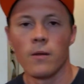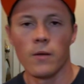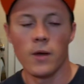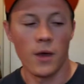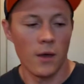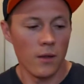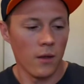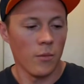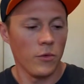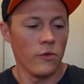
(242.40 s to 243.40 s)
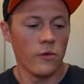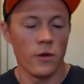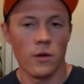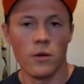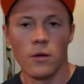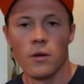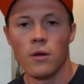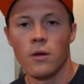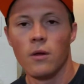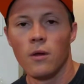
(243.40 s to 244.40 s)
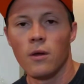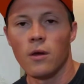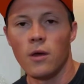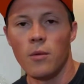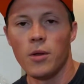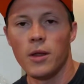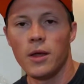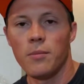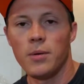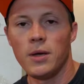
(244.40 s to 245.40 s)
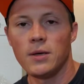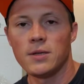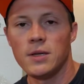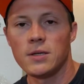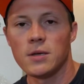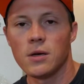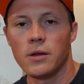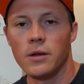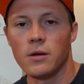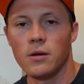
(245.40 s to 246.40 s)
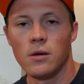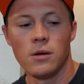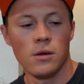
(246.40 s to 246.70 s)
Okay, and then I'm using Himalayan pink sea salt here.